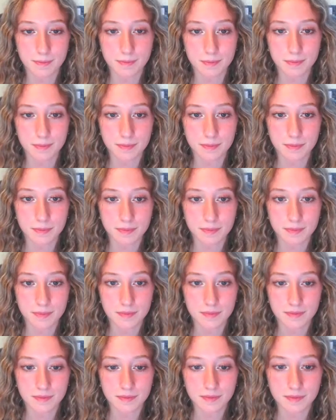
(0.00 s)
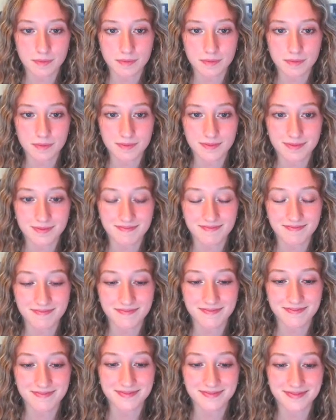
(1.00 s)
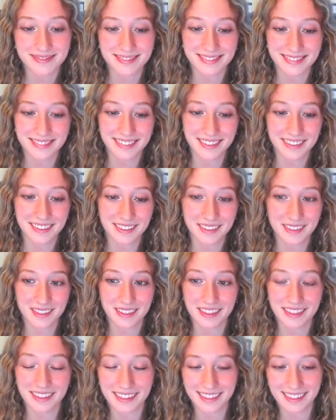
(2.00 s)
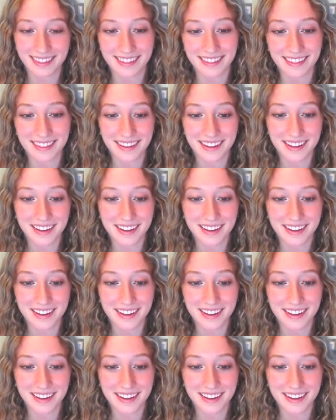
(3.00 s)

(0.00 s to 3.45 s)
[no speech]